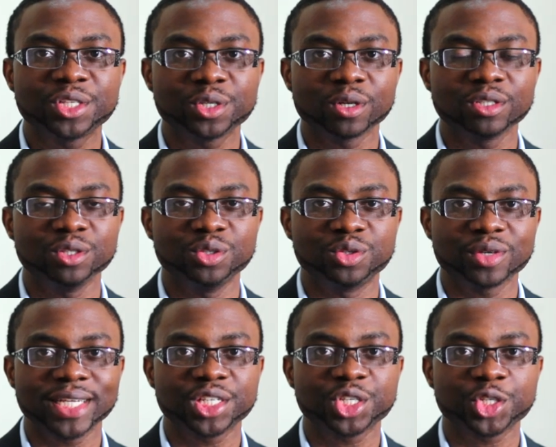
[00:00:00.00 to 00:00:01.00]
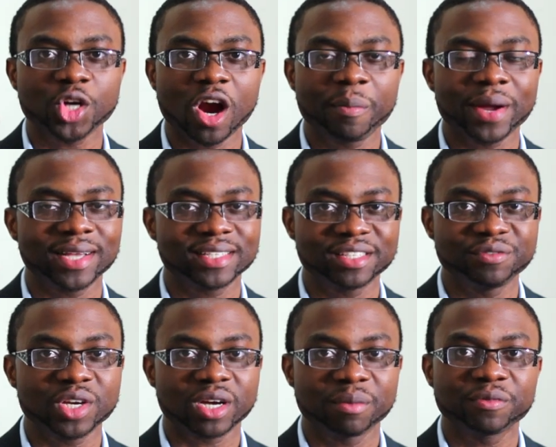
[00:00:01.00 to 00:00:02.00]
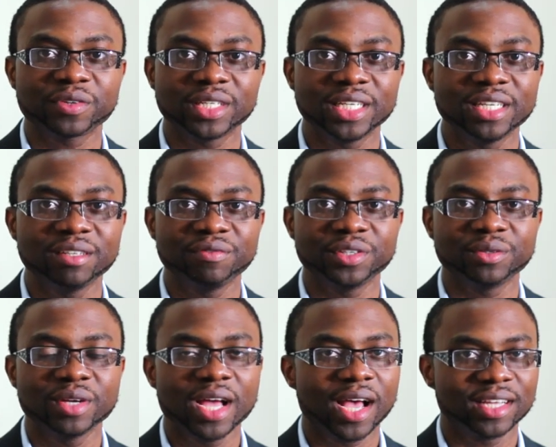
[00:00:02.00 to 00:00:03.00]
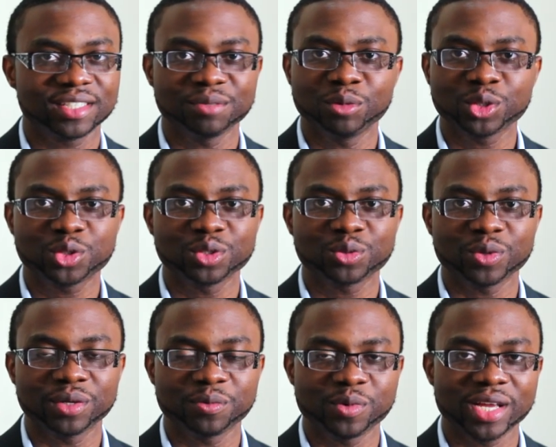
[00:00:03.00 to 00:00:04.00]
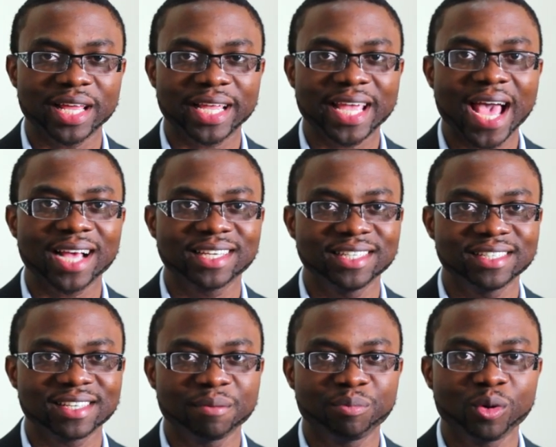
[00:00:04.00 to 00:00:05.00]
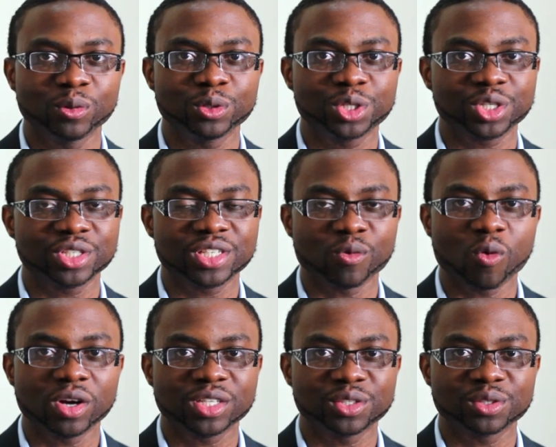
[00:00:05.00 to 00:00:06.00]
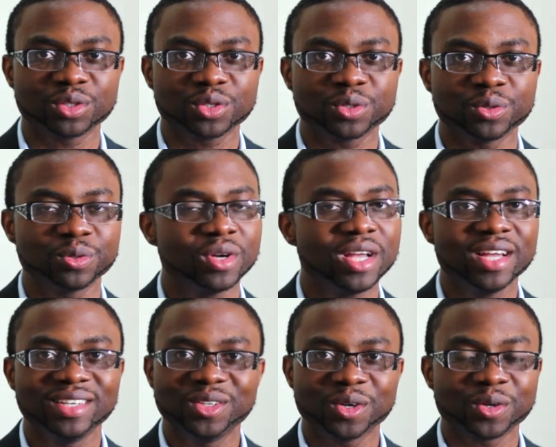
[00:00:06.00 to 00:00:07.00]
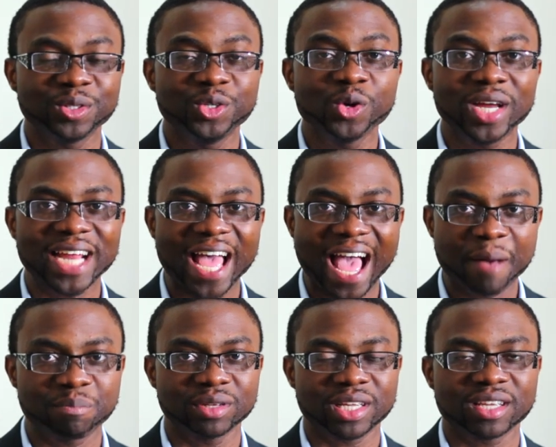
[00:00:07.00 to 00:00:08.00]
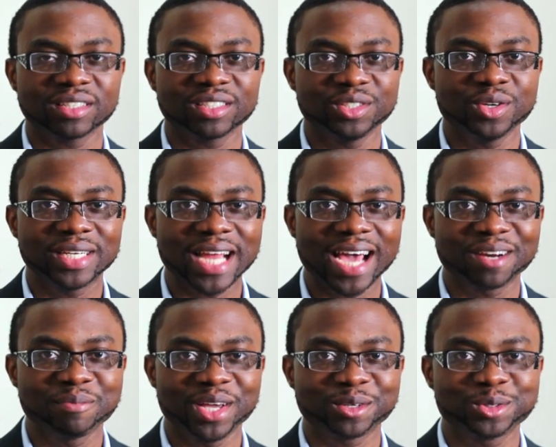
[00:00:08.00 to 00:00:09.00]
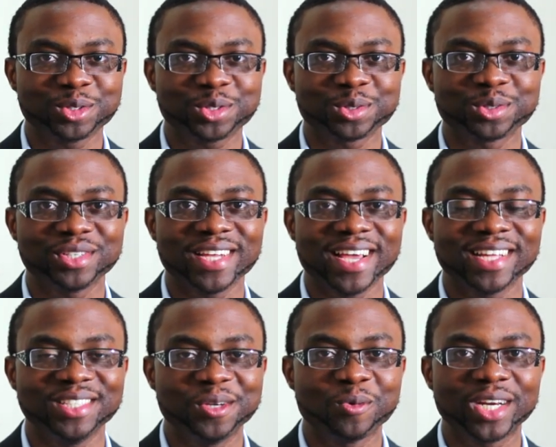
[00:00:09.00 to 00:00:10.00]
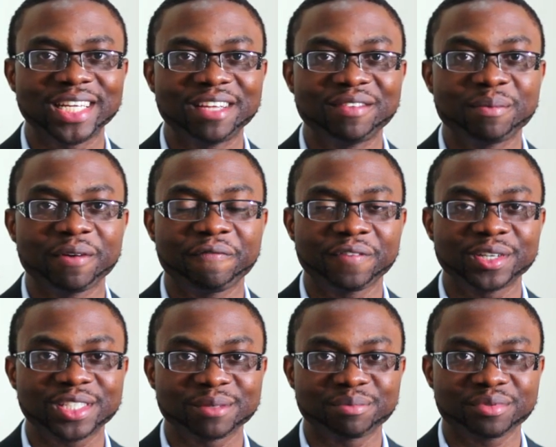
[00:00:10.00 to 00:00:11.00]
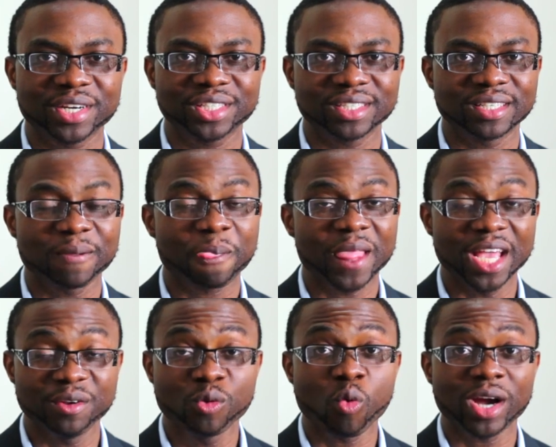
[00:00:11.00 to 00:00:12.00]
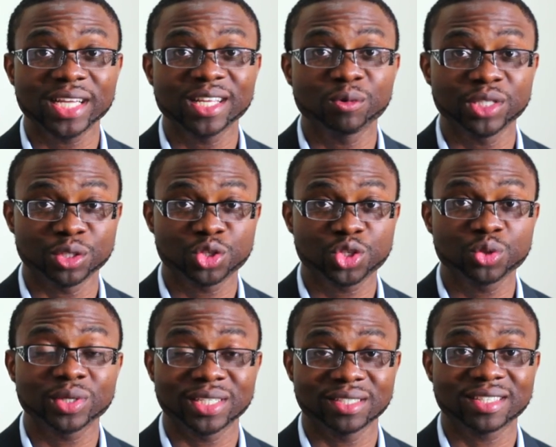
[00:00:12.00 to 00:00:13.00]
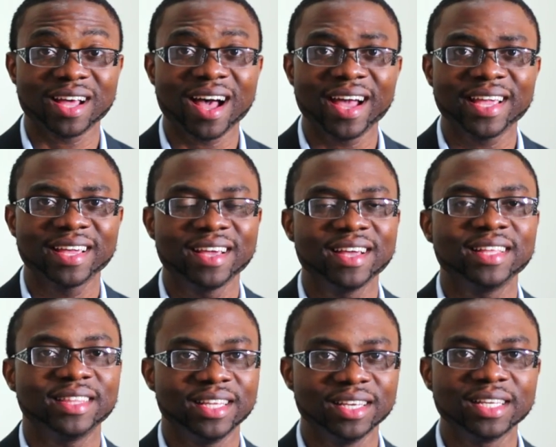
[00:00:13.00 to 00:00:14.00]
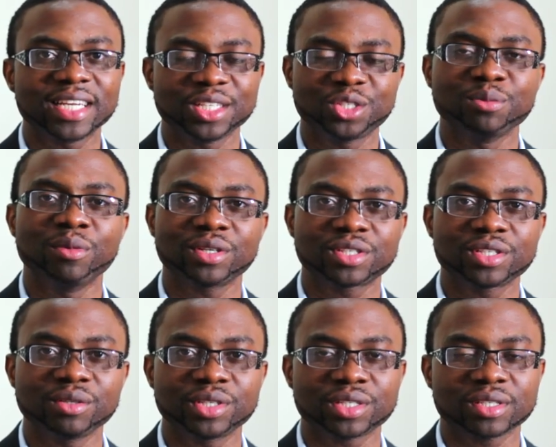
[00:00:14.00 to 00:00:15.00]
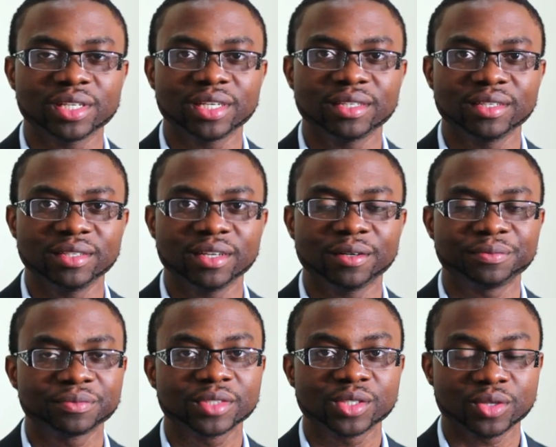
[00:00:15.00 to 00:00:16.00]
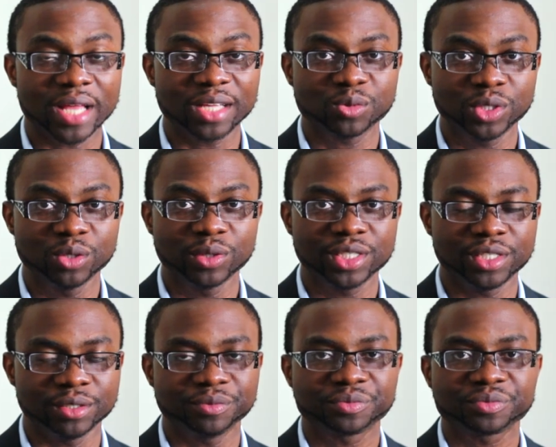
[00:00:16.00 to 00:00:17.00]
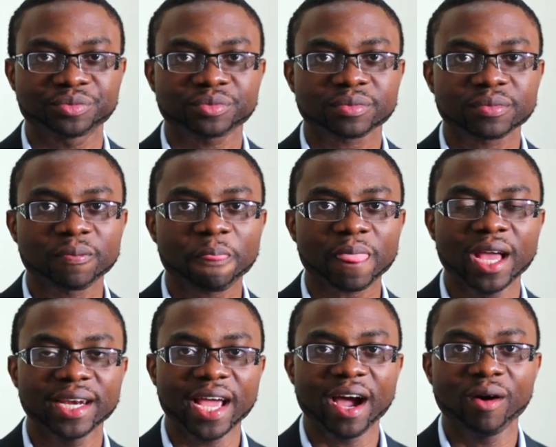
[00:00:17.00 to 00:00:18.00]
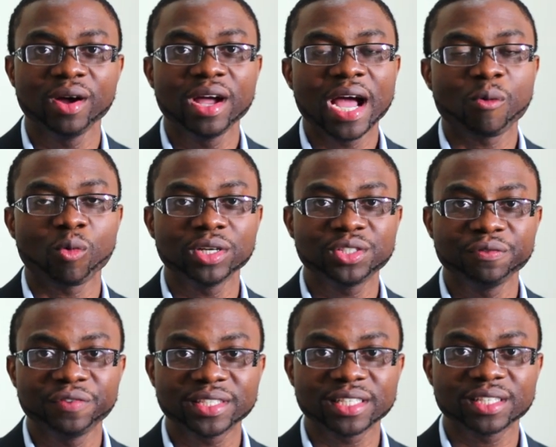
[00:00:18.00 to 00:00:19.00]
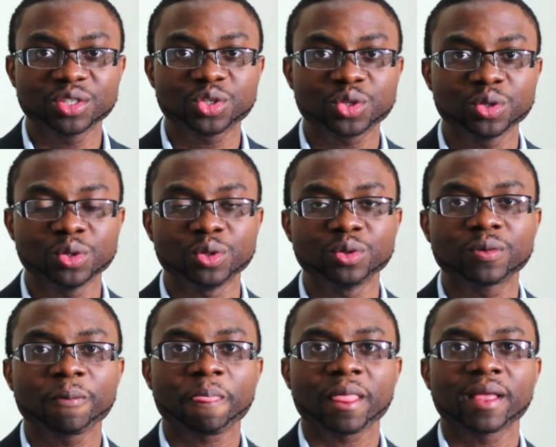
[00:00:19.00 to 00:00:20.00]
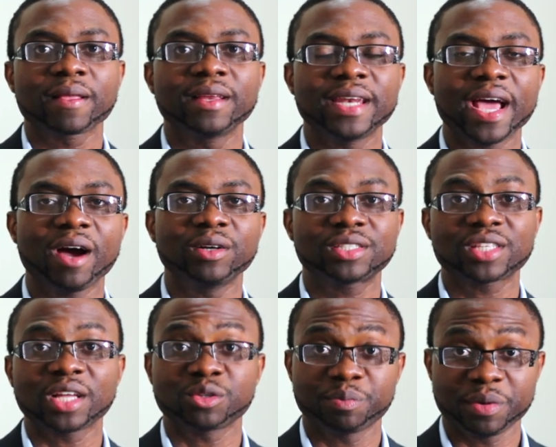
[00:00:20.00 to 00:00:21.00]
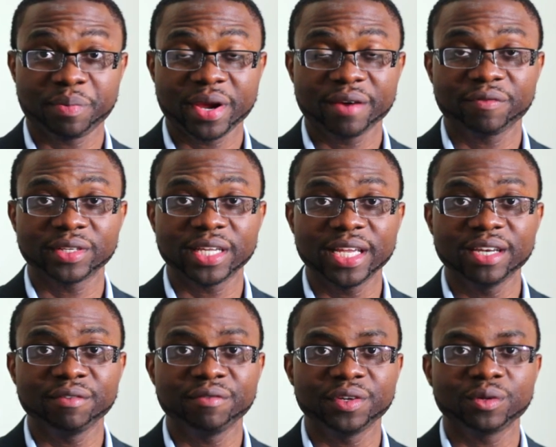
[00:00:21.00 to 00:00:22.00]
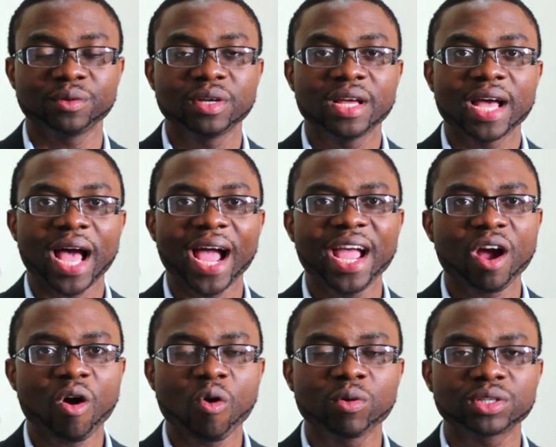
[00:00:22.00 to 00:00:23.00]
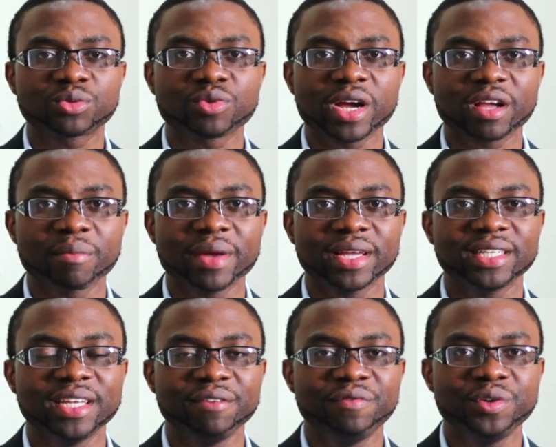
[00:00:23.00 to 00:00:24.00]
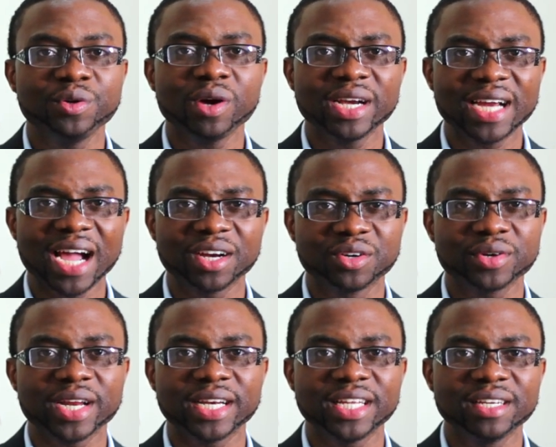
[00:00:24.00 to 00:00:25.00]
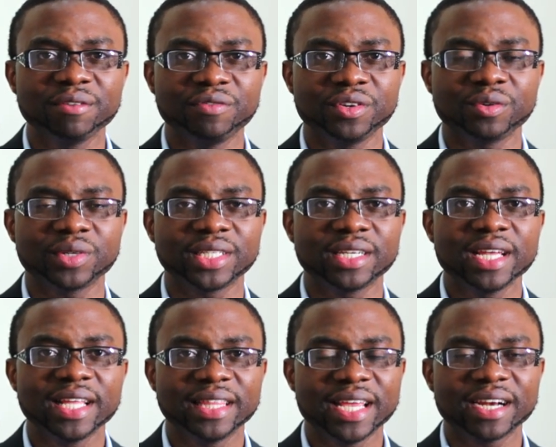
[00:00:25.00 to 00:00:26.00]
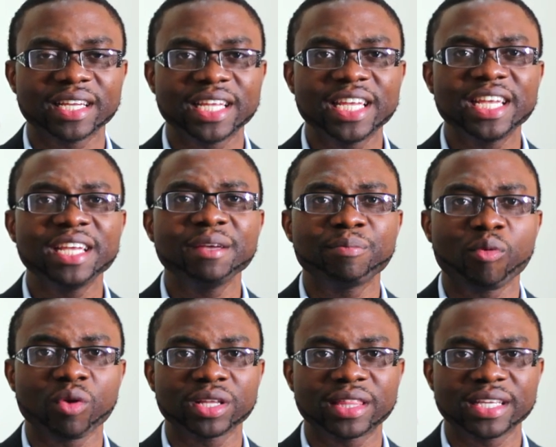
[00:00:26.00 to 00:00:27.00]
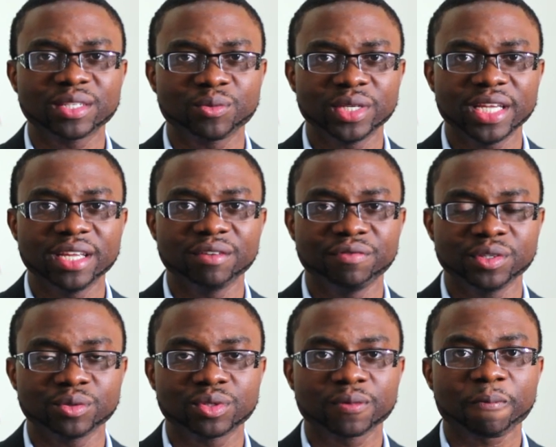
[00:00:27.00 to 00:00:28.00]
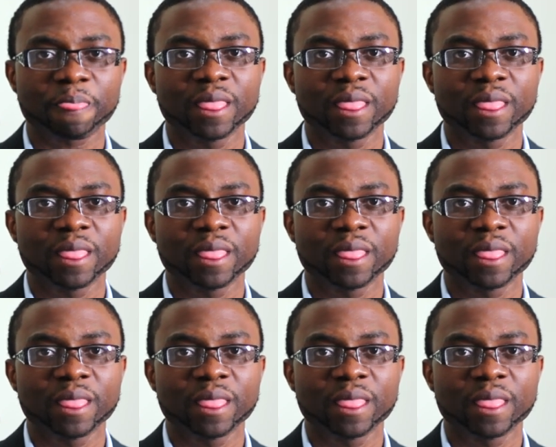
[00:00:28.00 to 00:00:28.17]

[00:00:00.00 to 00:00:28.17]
sure you dress sharp as if you're coming for an interview. I see most students wear like khakis and polo shirts and walk into a school. No, no, you're an applicant. You're not a medical student yet. You want to give them a first impression. And you walk in there with your suit and your tie, they look at you more seriously, you know. So that's what you want to do. Now, once you visit the school, now start to prepare for the interview. I always recommend, if you are not great at interviewing, there are key important things with interviews.